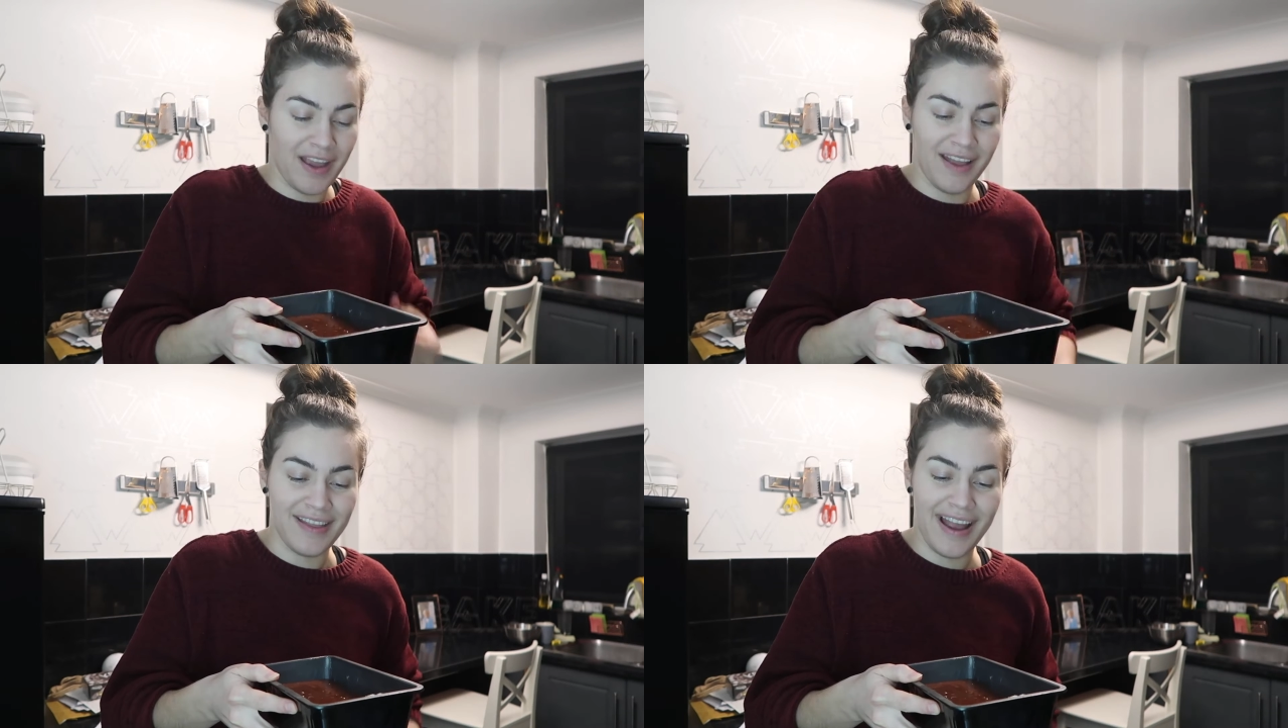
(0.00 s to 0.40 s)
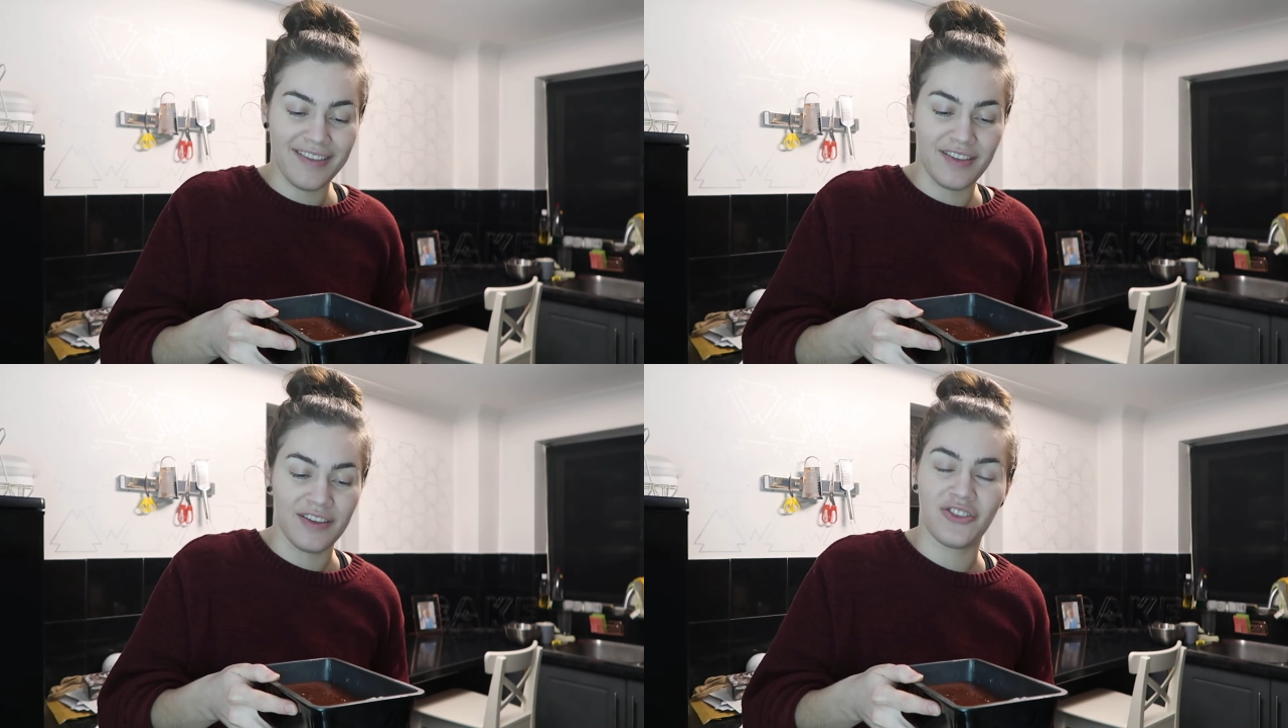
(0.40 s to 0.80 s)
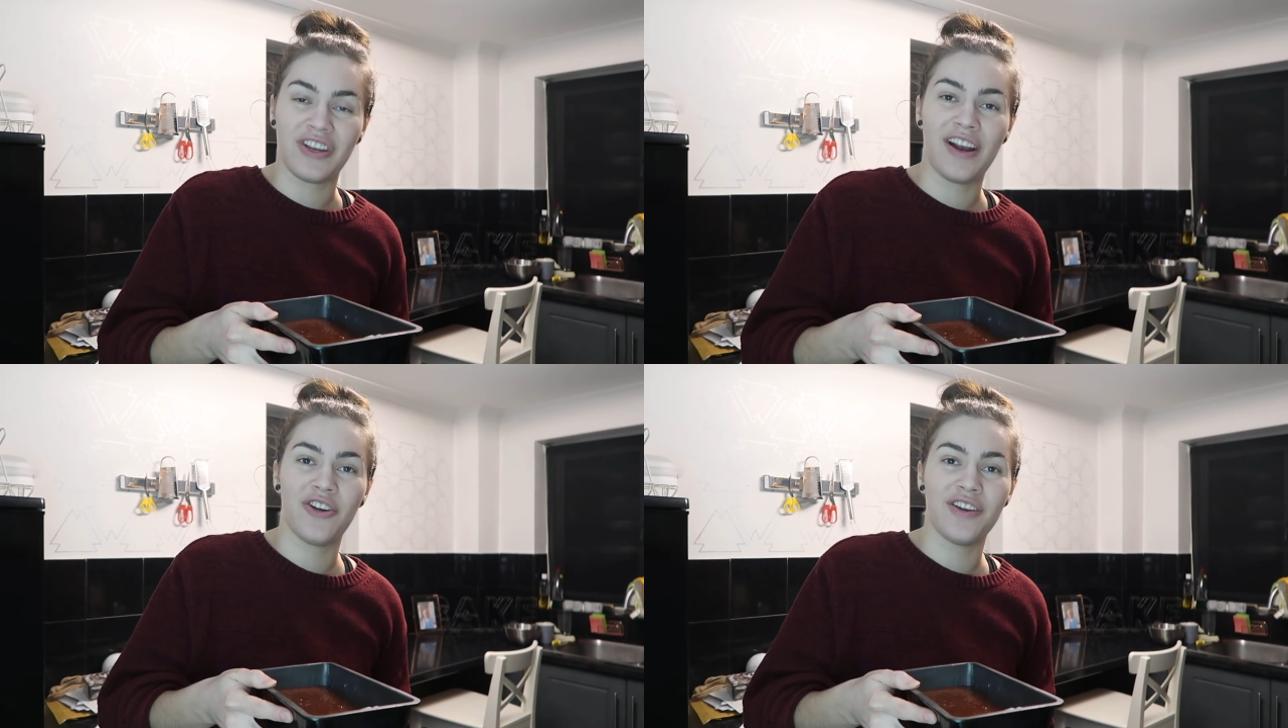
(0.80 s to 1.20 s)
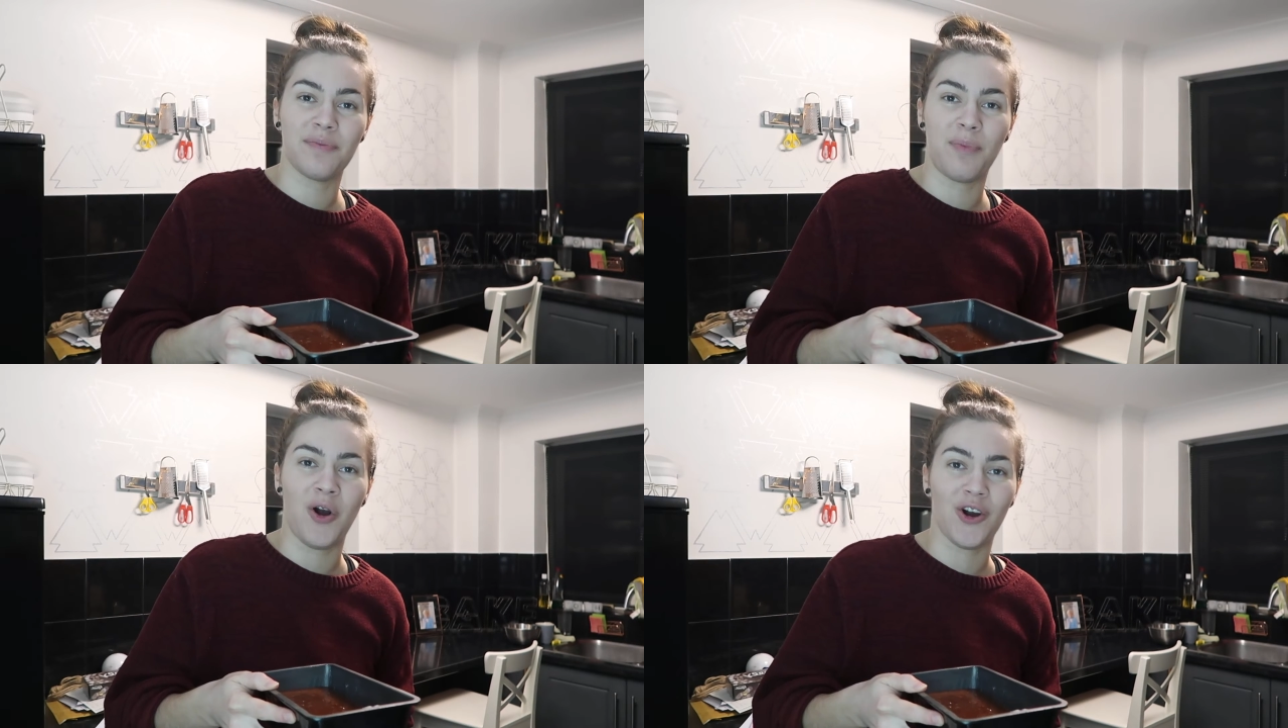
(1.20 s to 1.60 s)
And that's the
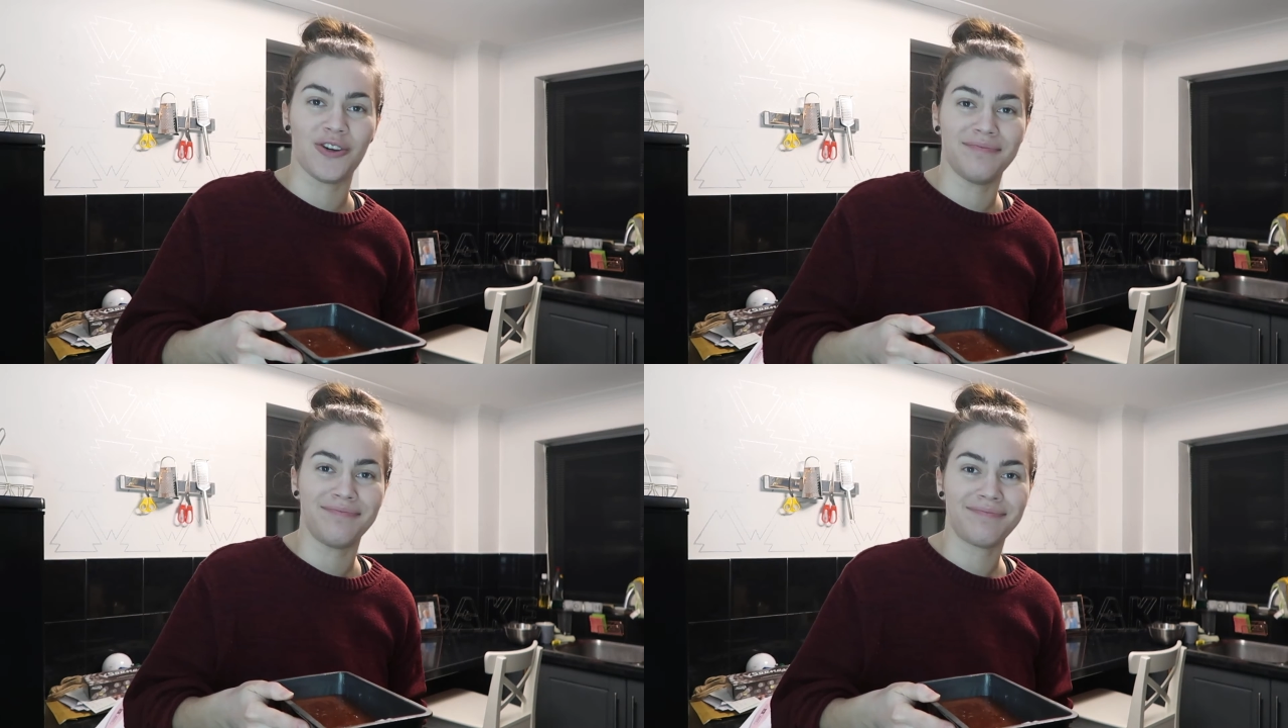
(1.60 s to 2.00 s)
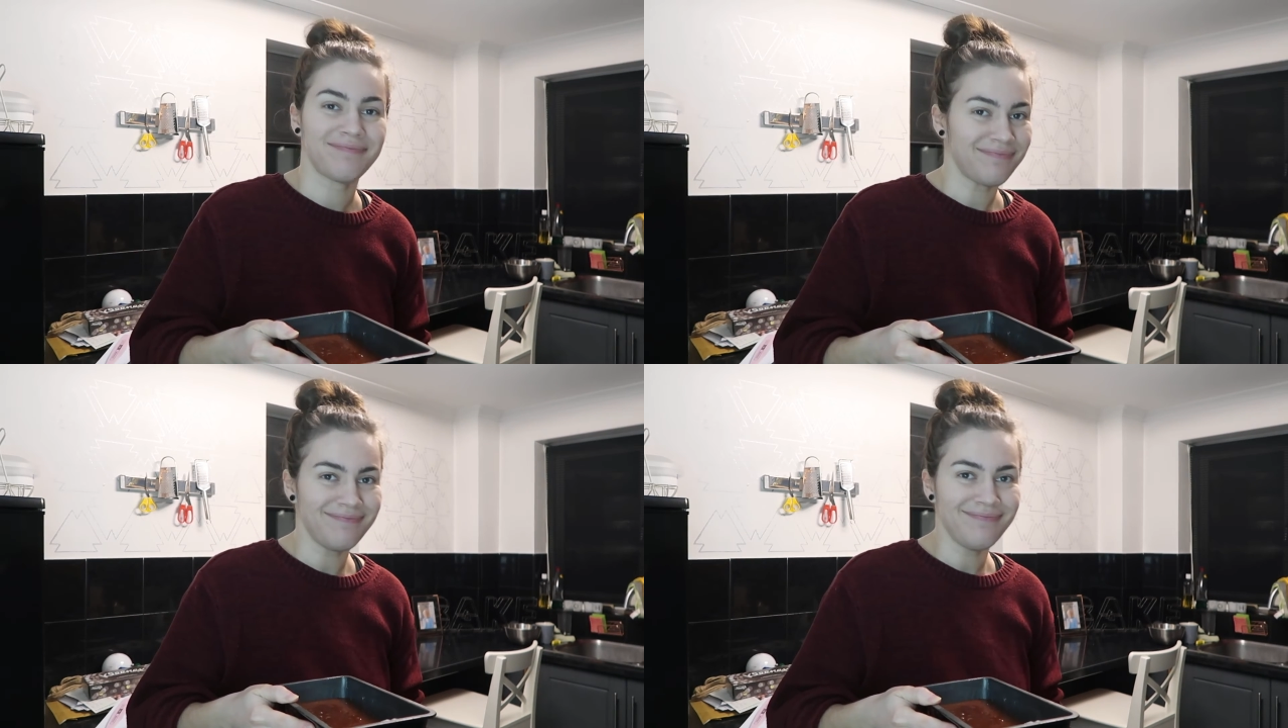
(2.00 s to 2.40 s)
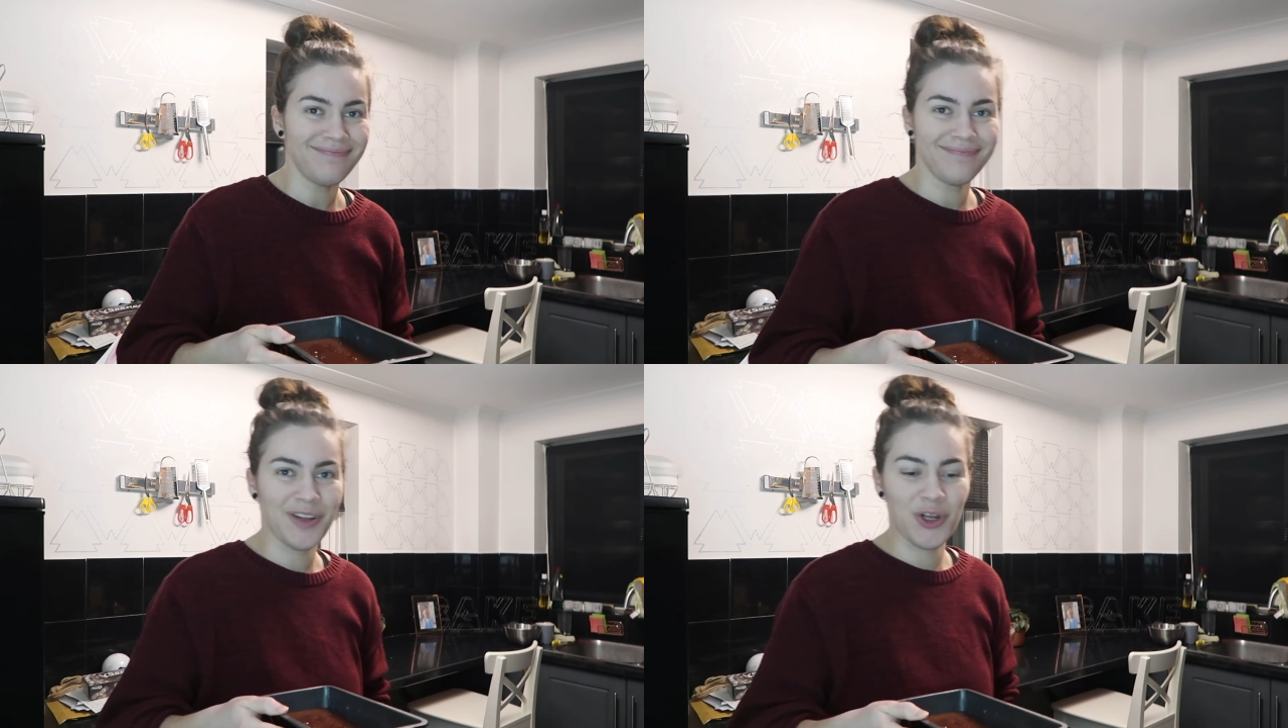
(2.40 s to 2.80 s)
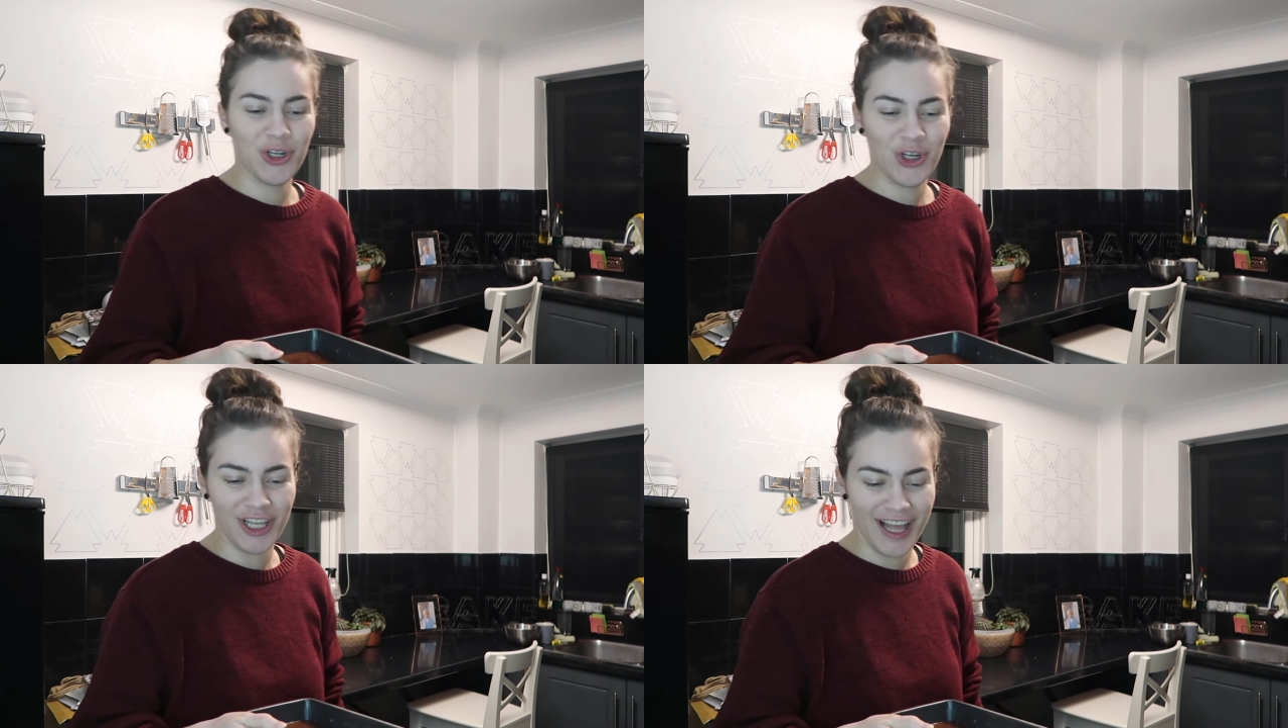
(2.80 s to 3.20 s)
scariest part.
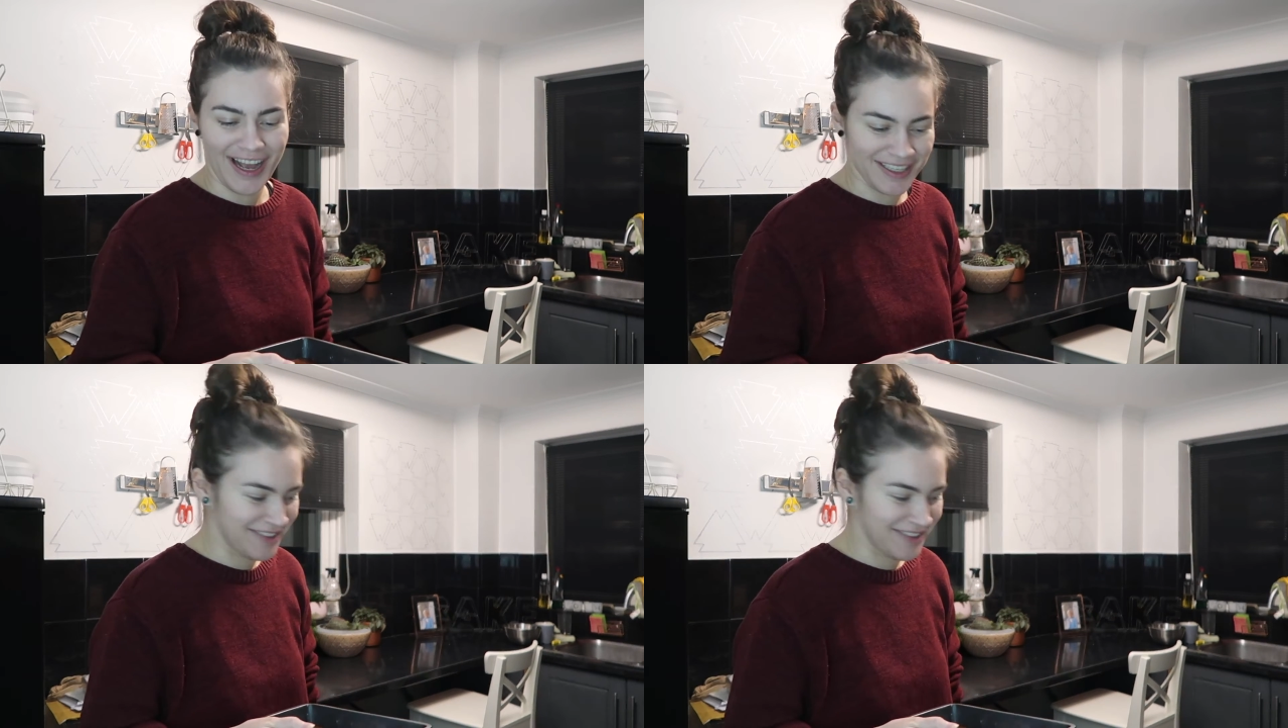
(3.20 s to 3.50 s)
Good luck.